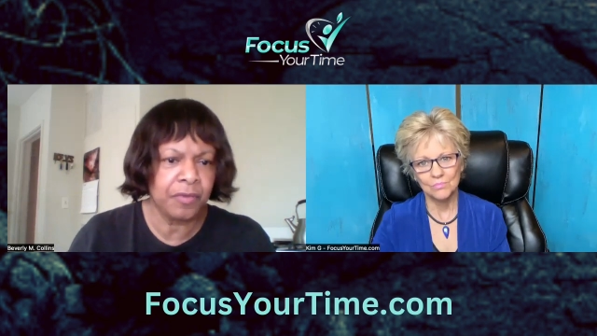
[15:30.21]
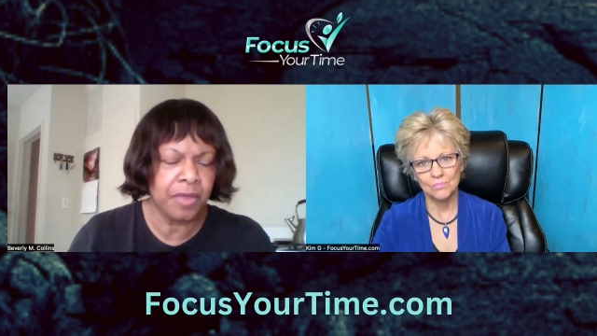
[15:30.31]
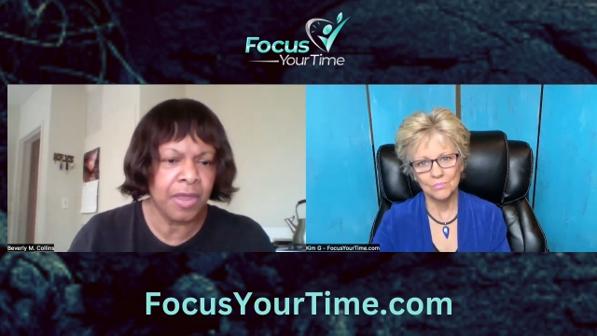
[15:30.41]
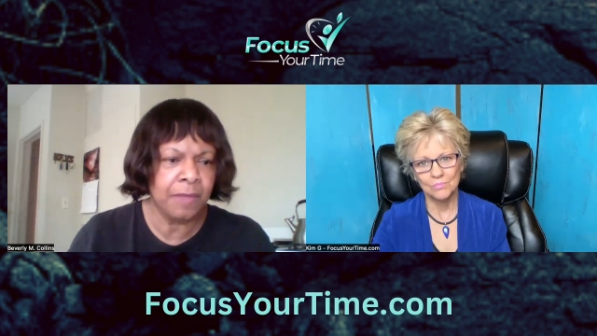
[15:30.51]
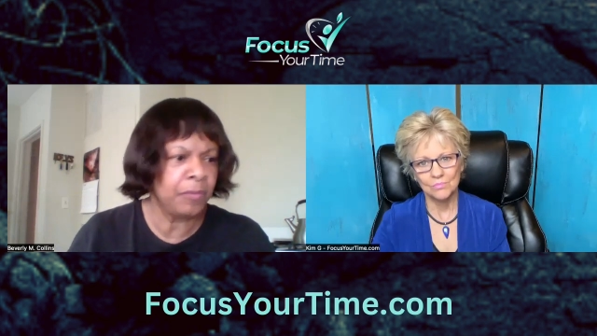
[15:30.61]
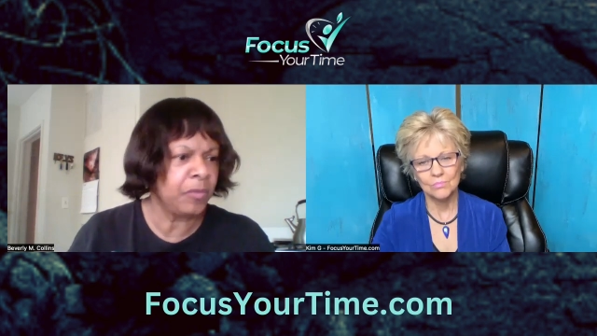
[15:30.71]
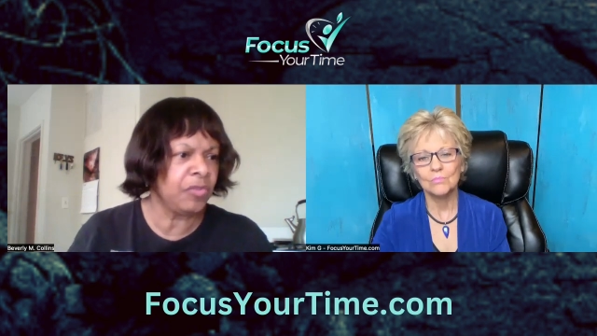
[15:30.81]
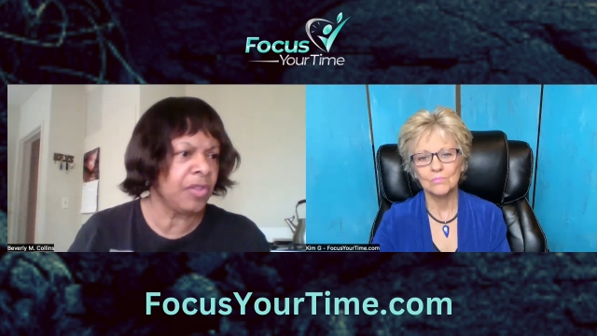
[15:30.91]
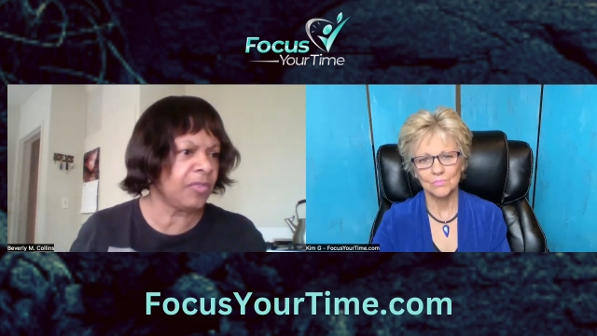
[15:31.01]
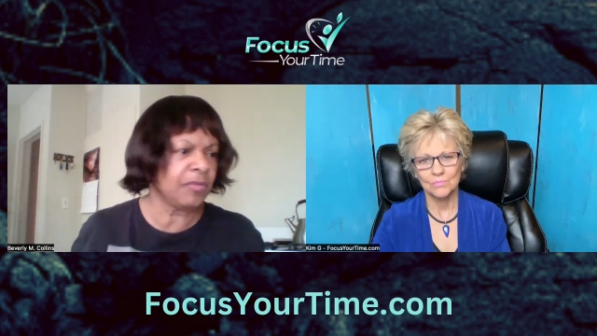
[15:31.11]
Speaker 1: and
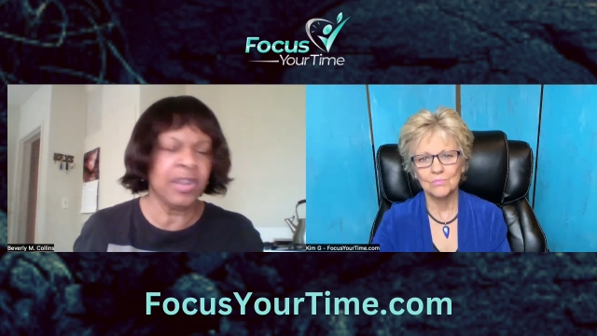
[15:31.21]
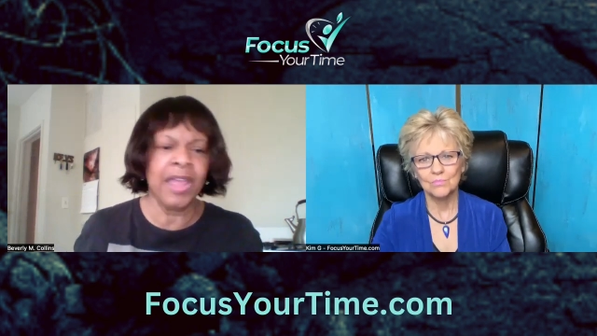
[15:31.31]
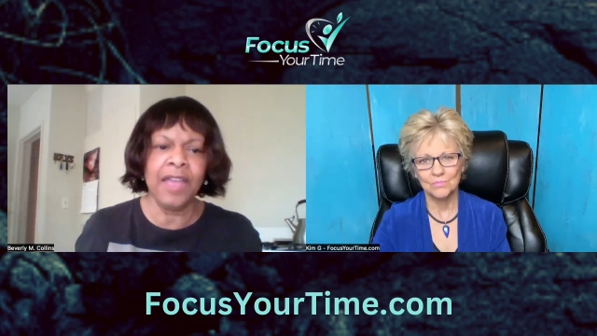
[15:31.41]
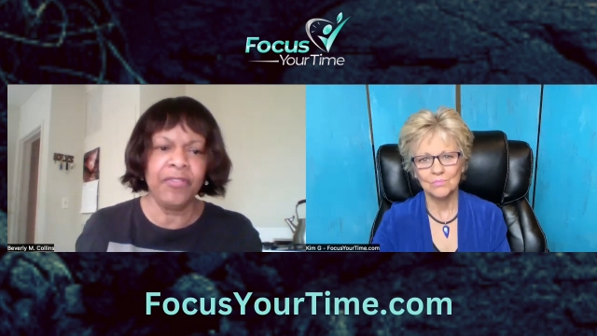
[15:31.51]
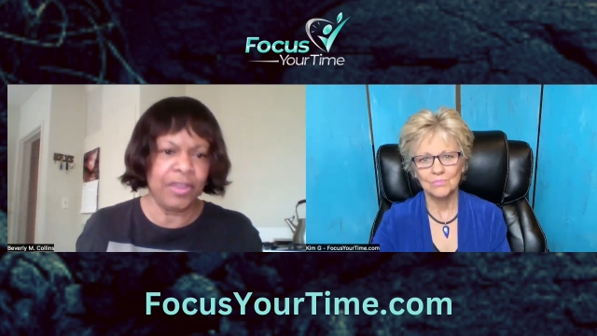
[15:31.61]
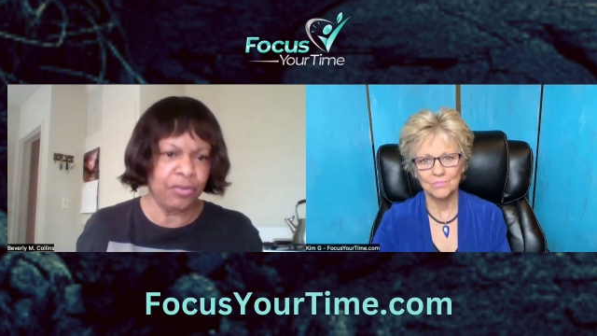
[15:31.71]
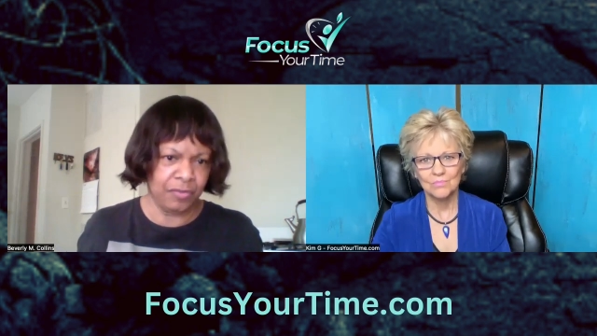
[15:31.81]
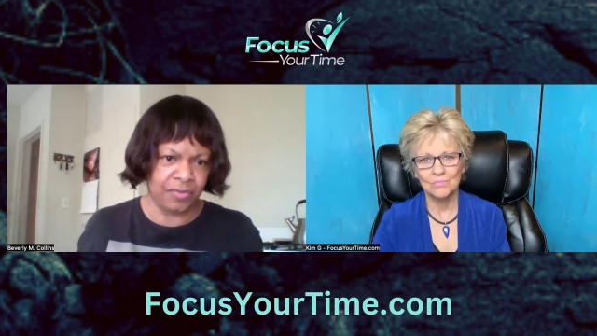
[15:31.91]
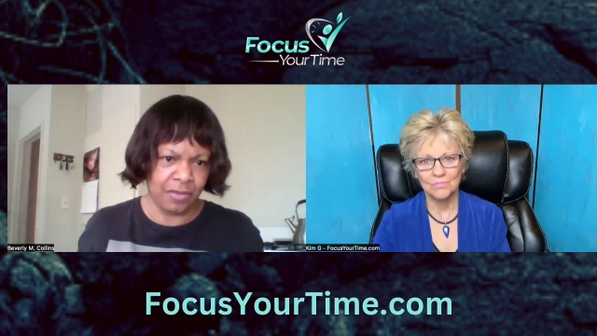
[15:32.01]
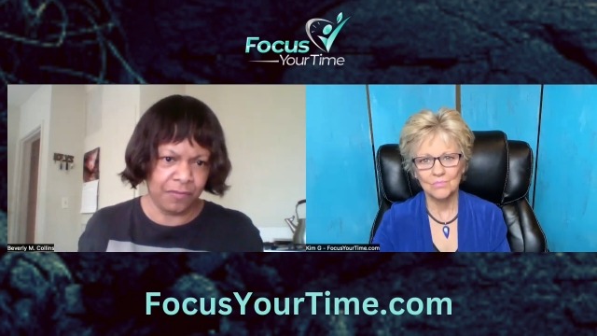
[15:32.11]
just laugh at
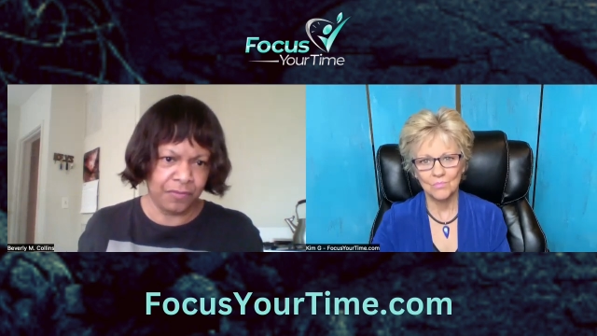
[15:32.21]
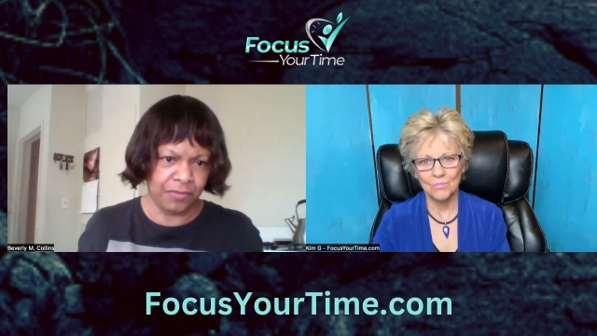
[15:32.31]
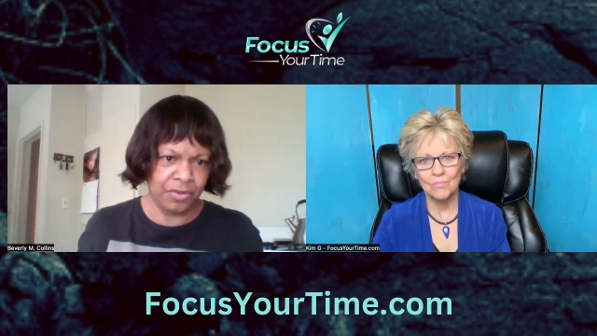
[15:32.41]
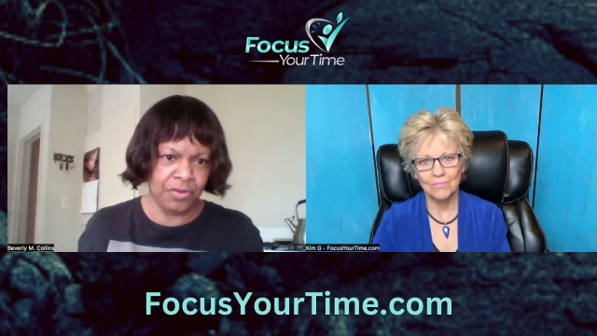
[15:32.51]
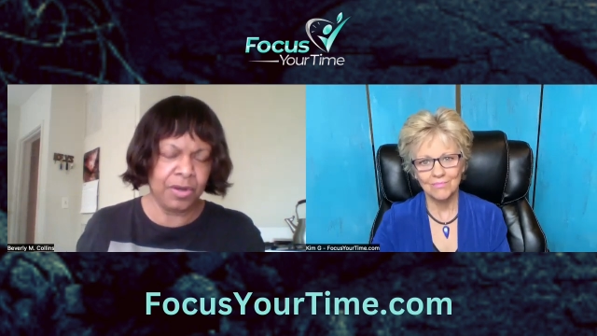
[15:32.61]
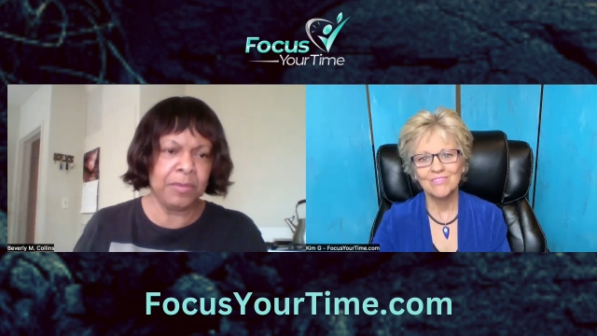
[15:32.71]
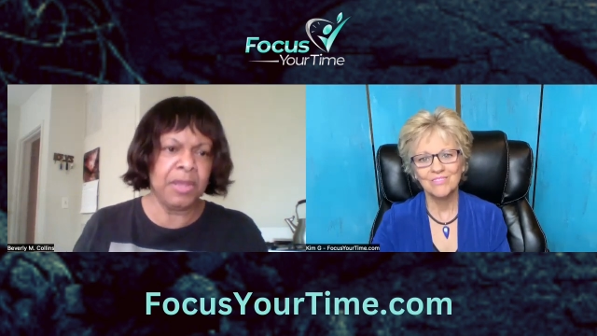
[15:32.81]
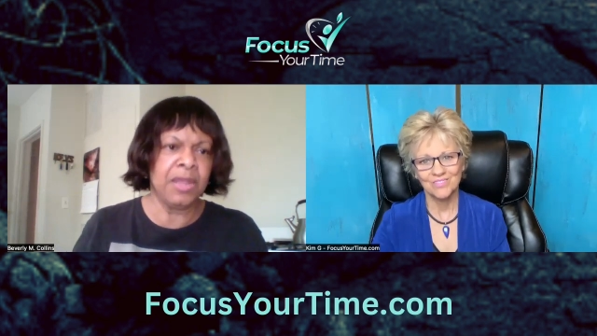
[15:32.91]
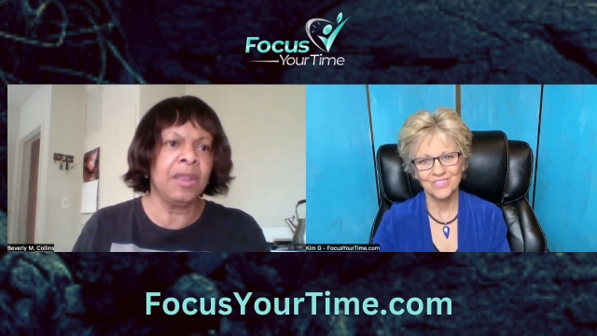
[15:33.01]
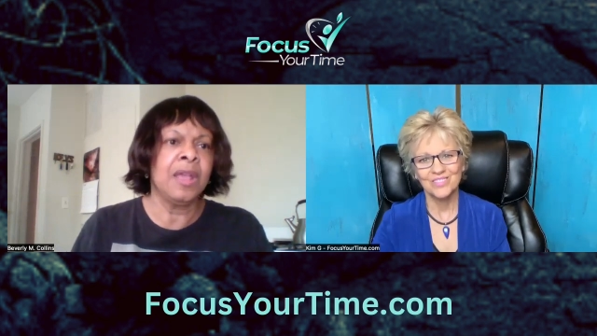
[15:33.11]
yourself. You know what I mean?